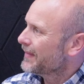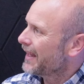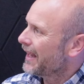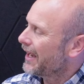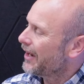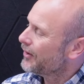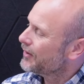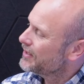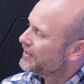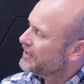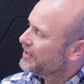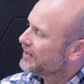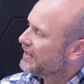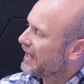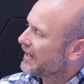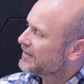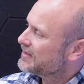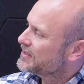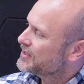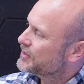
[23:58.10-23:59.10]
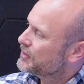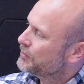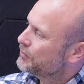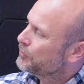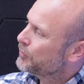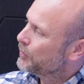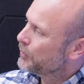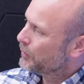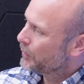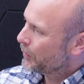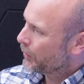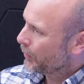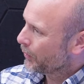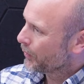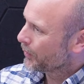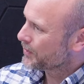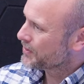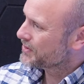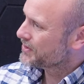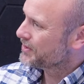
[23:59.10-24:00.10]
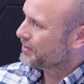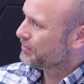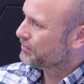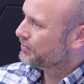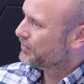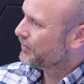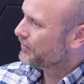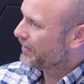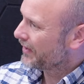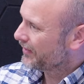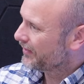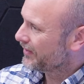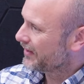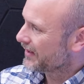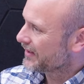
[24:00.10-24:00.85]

How can you get to the root cause to prevent